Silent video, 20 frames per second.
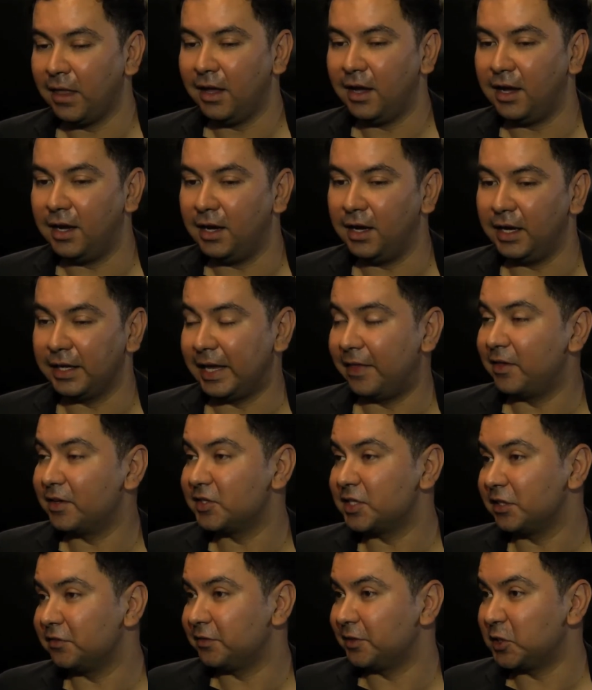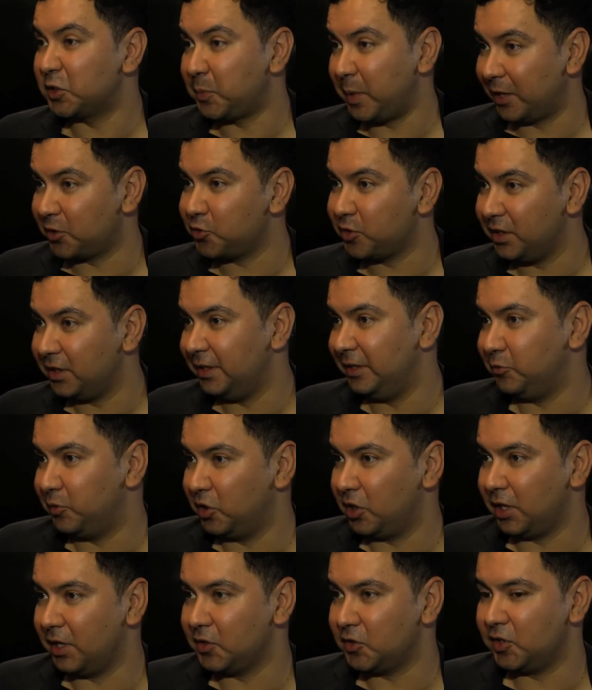Again, there's different spectra in
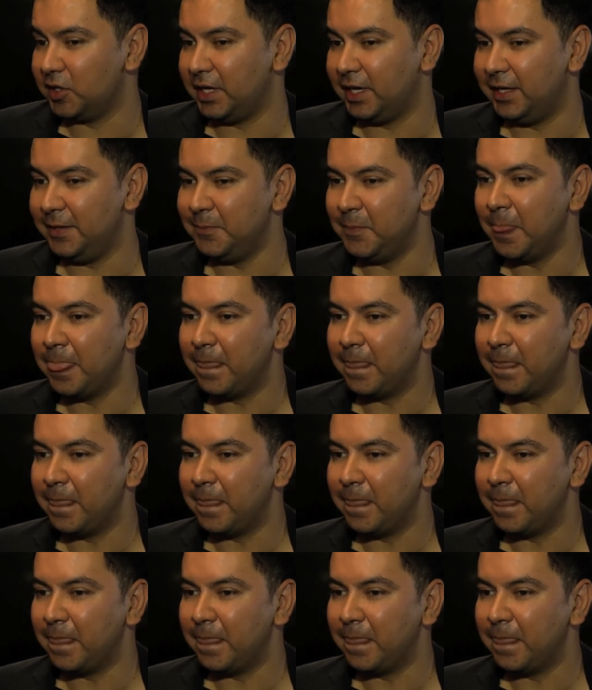regards to that.